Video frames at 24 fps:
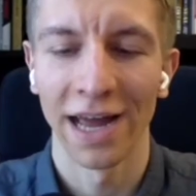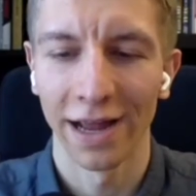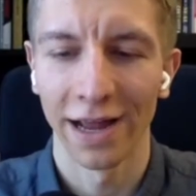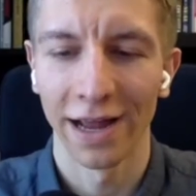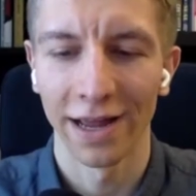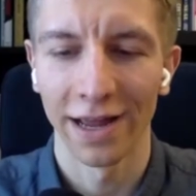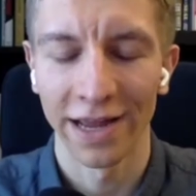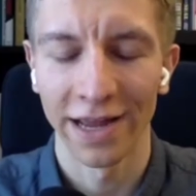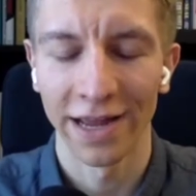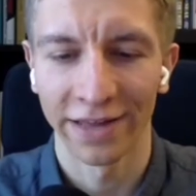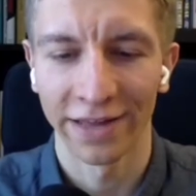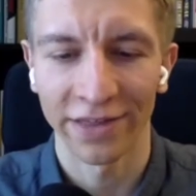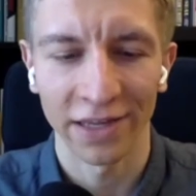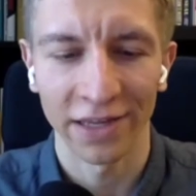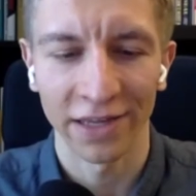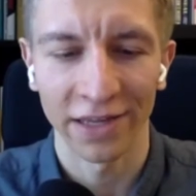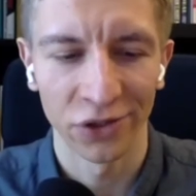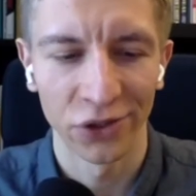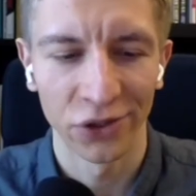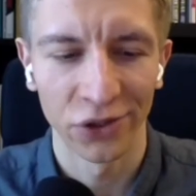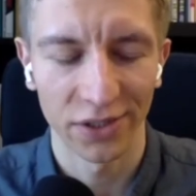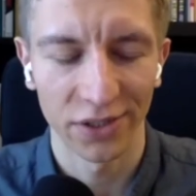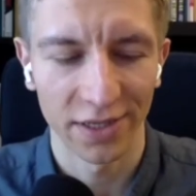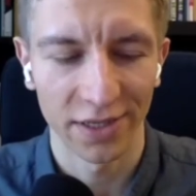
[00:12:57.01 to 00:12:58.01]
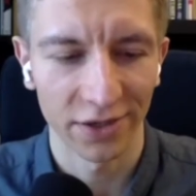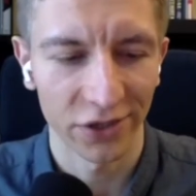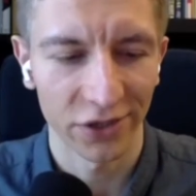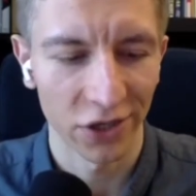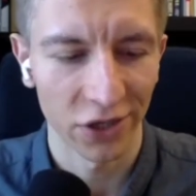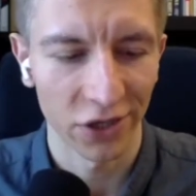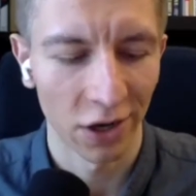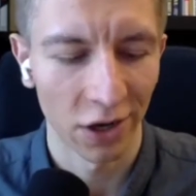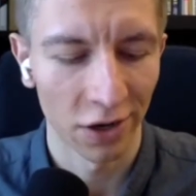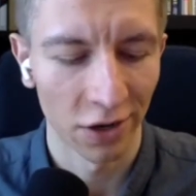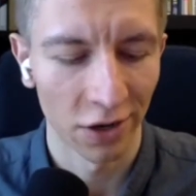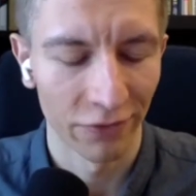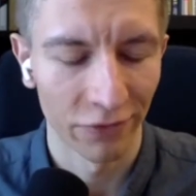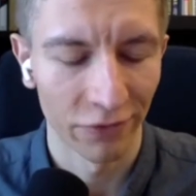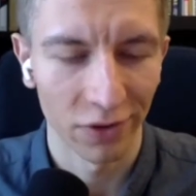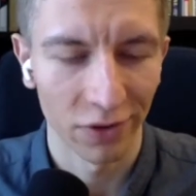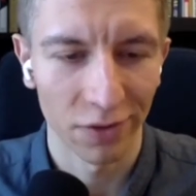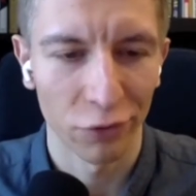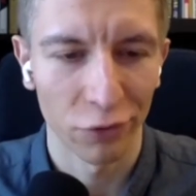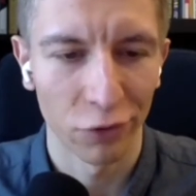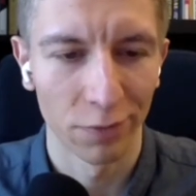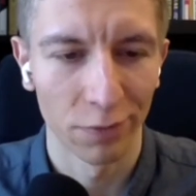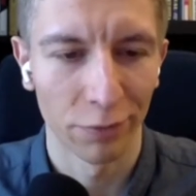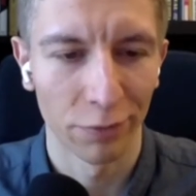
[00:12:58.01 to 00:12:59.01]
and I think you just touched on a really
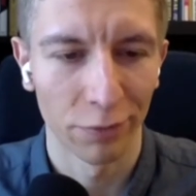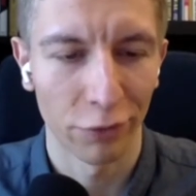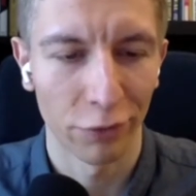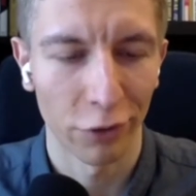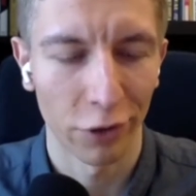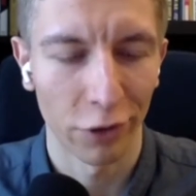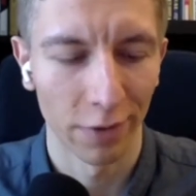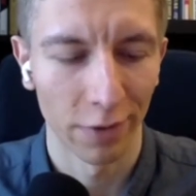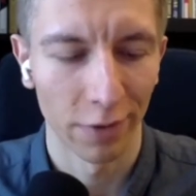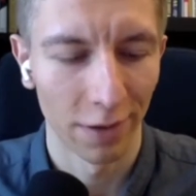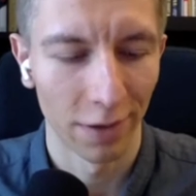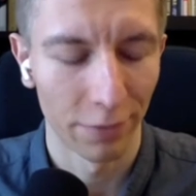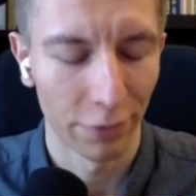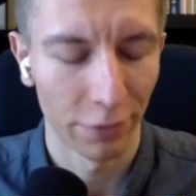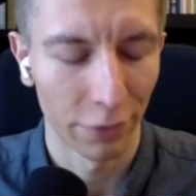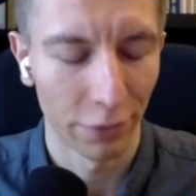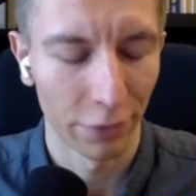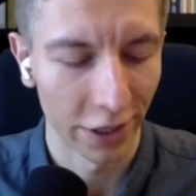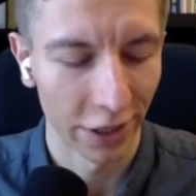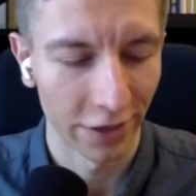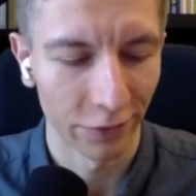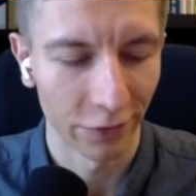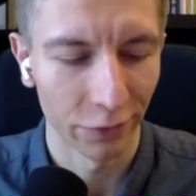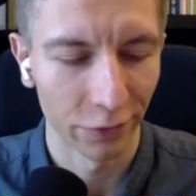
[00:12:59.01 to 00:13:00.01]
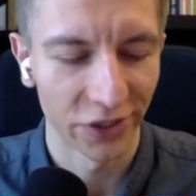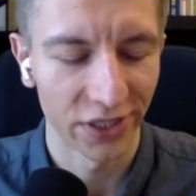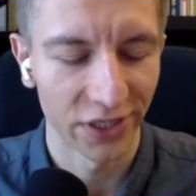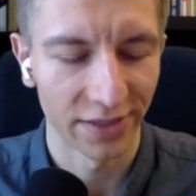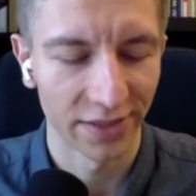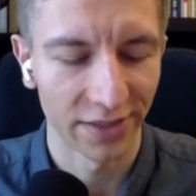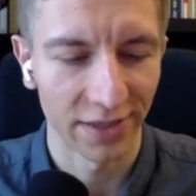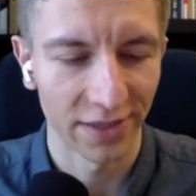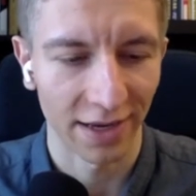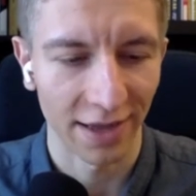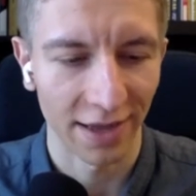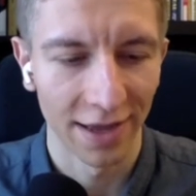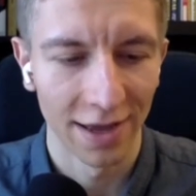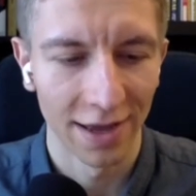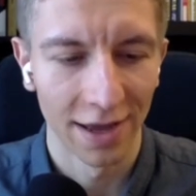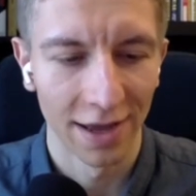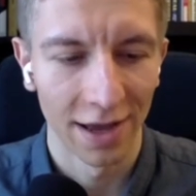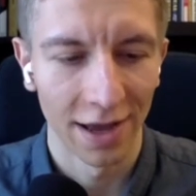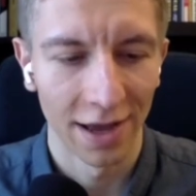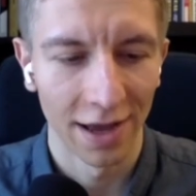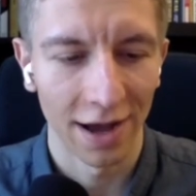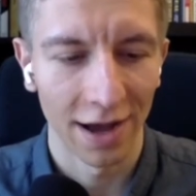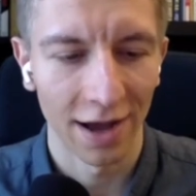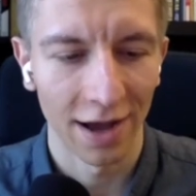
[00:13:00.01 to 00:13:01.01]
important po- uh, point, which is like
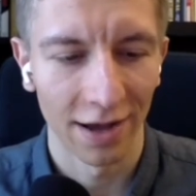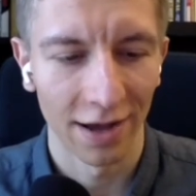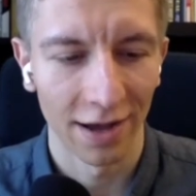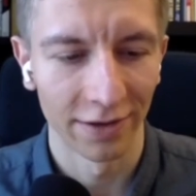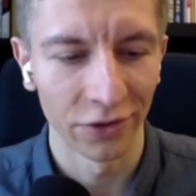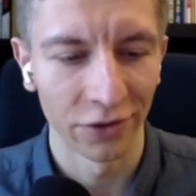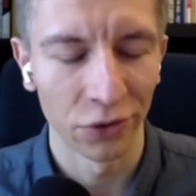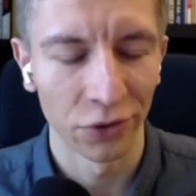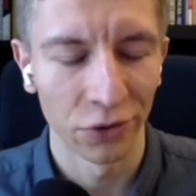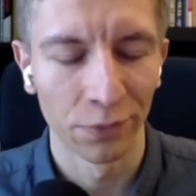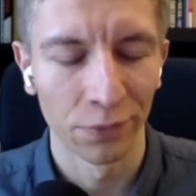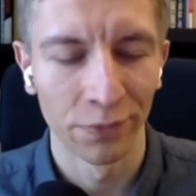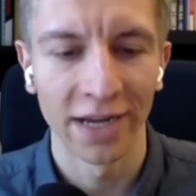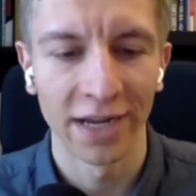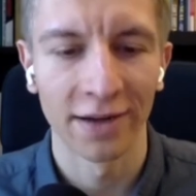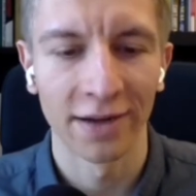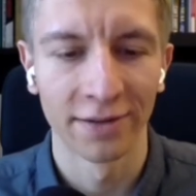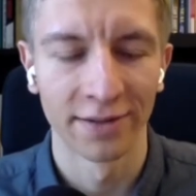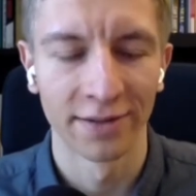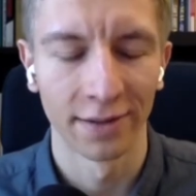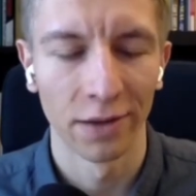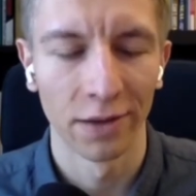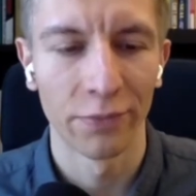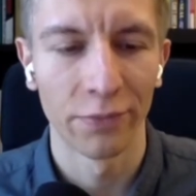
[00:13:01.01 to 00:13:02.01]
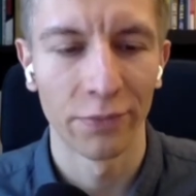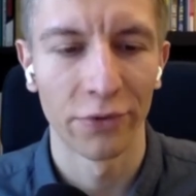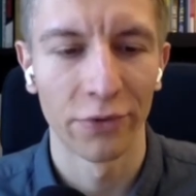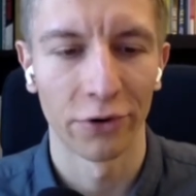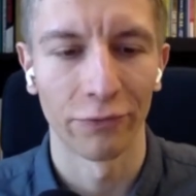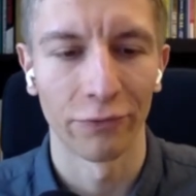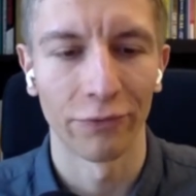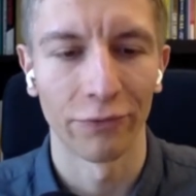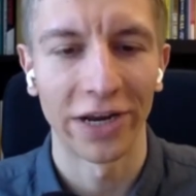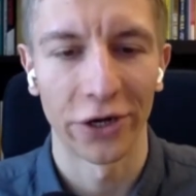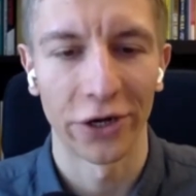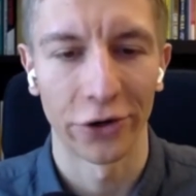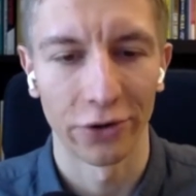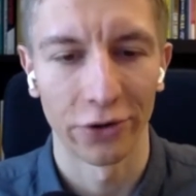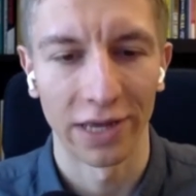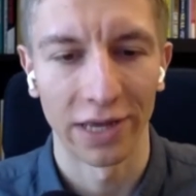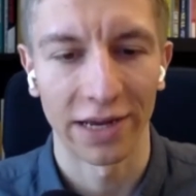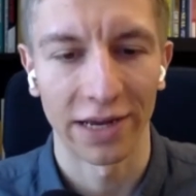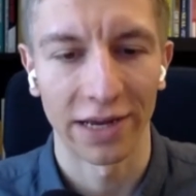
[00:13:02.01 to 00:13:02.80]
uh, you're being a deliberate reader.